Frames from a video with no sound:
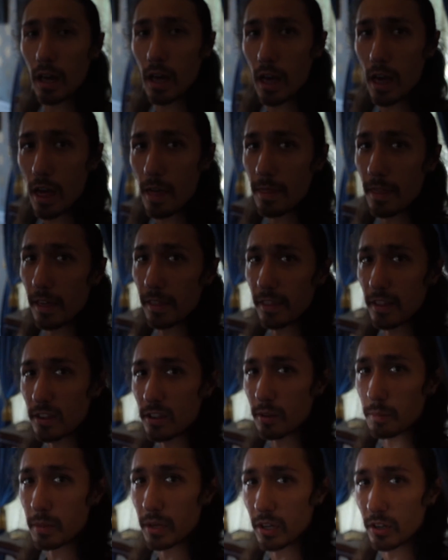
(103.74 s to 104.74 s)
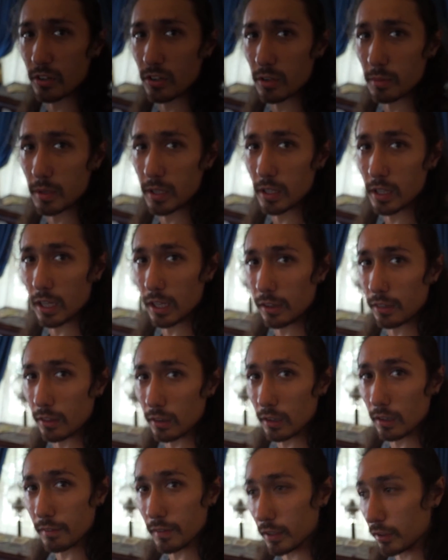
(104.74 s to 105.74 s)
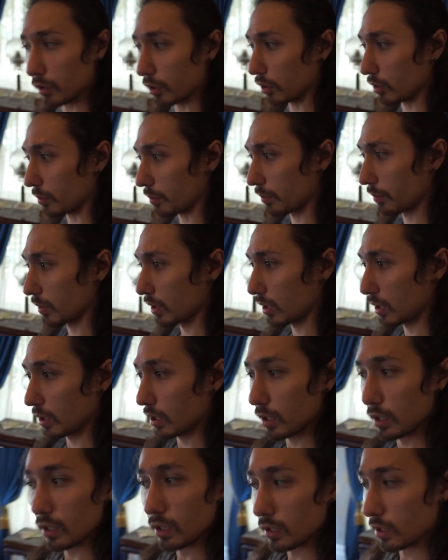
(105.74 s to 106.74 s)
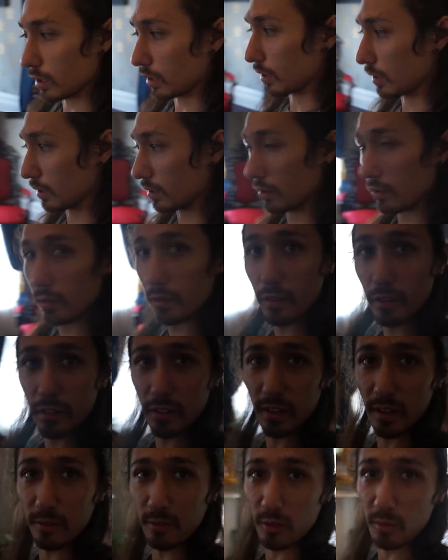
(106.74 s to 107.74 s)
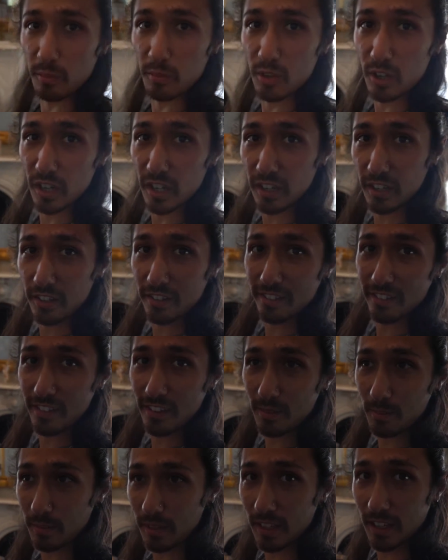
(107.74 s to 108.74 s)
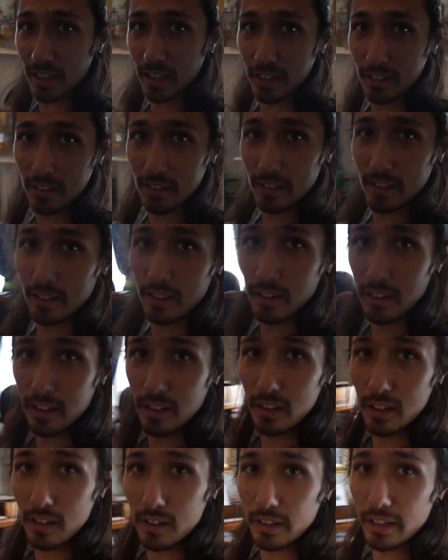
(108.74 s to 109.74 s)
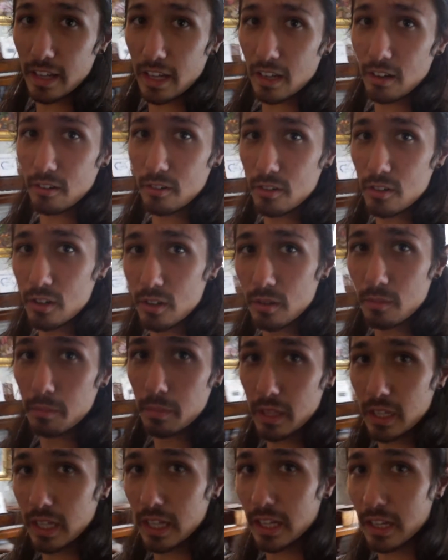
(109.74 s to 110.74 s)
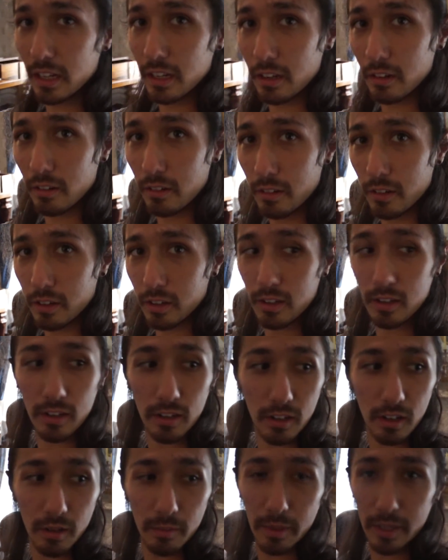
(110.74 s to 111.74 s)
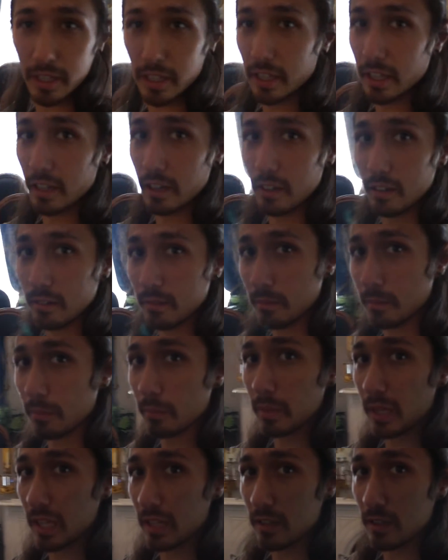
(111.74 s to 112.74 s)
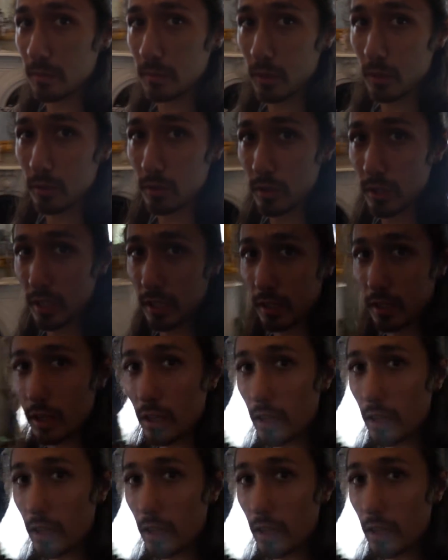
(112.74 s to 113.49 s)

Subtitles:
And then this appears to be like the living room. You have some chairs for some guests, couch, piano. You can come in here, play some music.